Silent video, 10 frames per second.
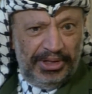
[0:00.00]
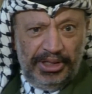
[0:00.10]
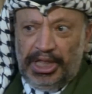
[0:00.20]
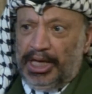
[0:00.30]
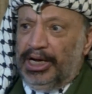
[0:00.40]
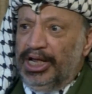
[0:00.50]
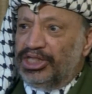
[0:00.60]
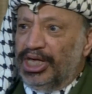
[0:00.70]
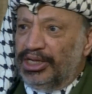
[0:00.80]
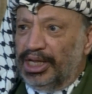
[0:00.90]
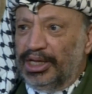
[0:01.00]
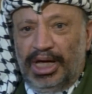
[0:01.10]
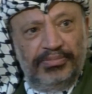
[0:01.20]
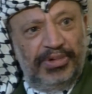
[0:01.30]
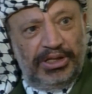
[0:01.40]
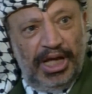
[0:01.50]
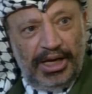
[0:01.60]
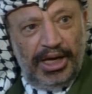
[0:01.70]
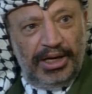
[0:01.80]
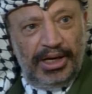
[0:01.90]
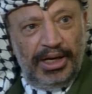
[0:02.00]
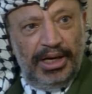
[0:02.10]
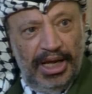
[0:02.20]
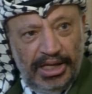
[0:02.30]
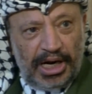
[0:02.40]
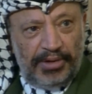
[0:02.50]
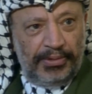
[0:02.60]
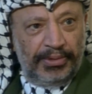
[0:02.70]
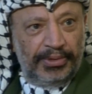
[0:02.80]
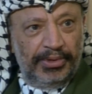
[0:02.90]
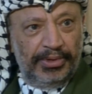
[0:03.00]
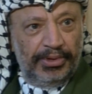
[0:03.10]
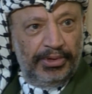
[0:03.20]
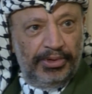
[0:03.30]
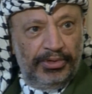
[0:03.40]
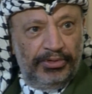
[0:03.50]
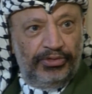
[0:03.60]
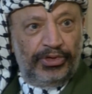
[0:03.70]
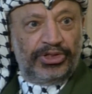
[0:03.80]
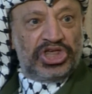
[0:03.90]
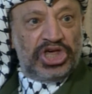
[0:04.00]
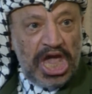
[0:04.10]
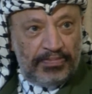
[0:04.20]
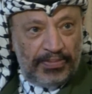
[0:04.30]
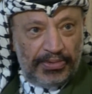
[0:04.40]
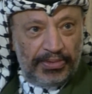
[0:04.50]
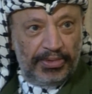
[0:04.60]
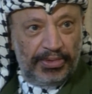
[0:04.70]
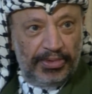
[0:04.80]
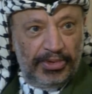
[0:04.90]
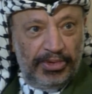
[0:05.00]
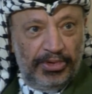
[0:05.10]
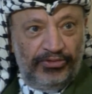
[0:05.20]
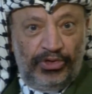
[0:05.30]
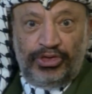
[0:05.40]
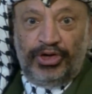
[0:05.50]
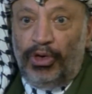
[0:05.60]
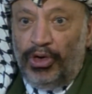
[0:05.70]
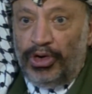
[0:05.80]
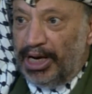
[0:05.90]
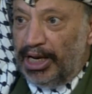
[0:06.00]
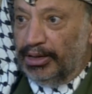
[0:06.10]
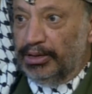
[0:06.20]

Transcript: the election can be taken later upon for the shape, for the formula